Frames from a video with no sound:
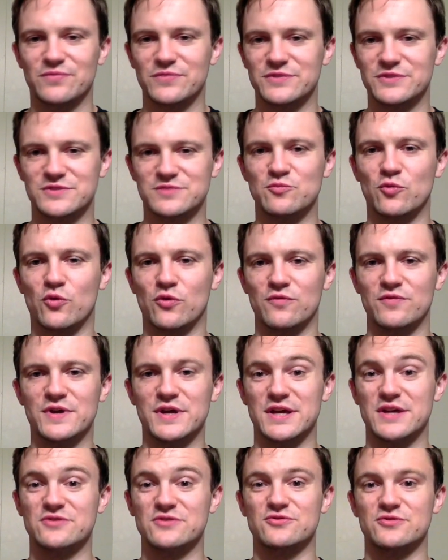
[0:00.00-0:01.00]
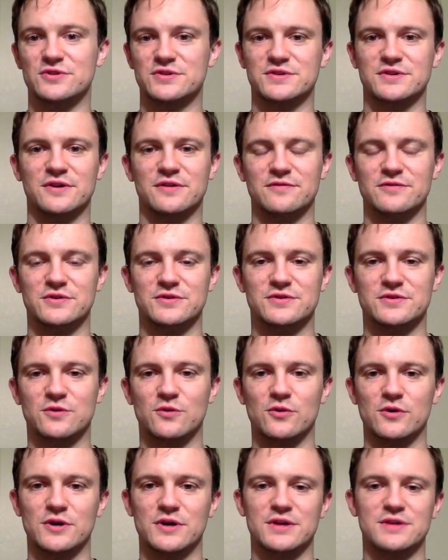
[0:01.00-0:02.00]
just more of the interest of the
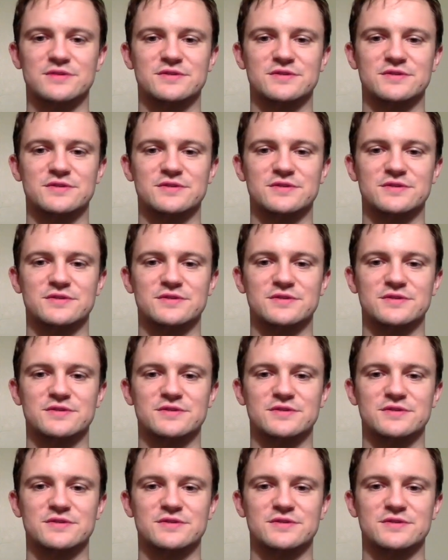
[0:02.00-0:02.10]
story.